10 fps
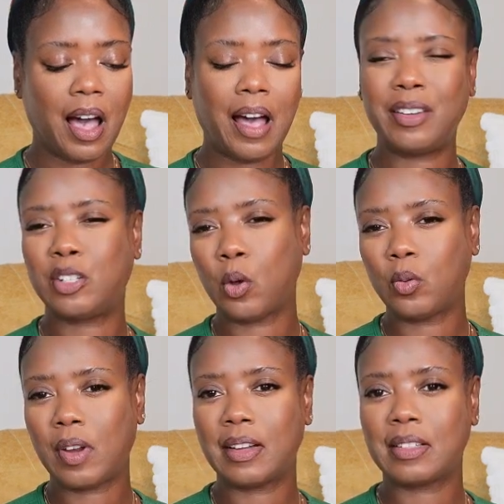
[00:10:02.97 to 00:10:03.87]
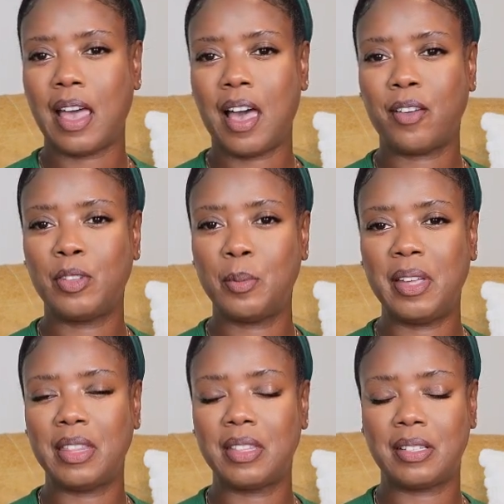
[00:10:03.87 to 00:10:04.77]
I don't like to have them
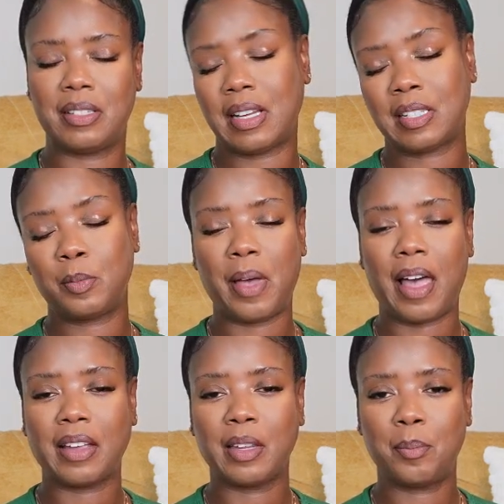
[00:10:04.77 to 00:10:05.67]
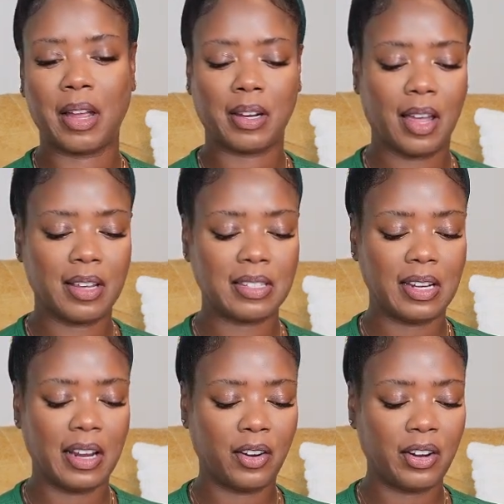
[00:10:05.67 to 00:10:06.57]
in the dust bag in my
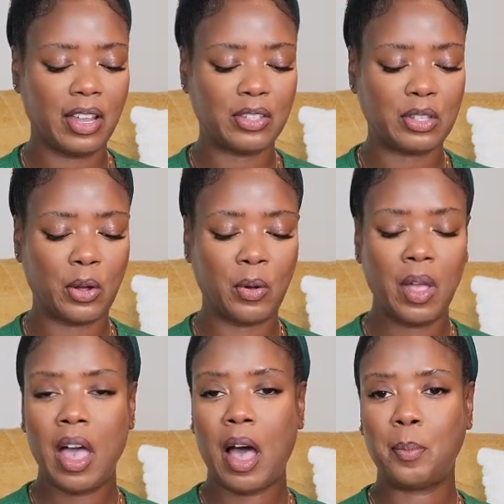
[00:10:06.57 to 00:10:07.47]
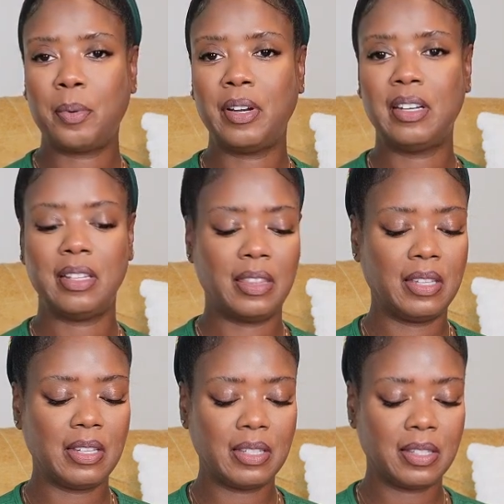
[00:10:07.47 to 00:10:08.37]
closet area, so I put it in
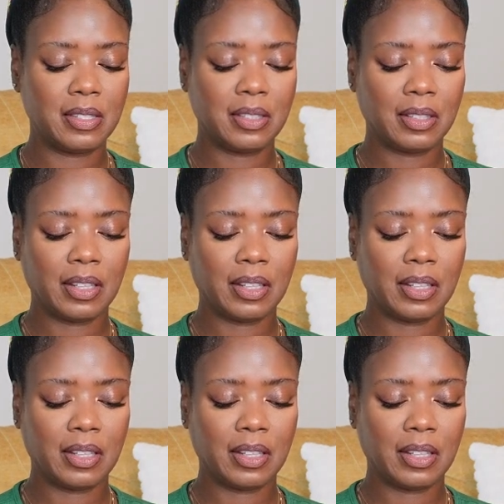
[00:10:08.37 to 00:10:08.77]
this.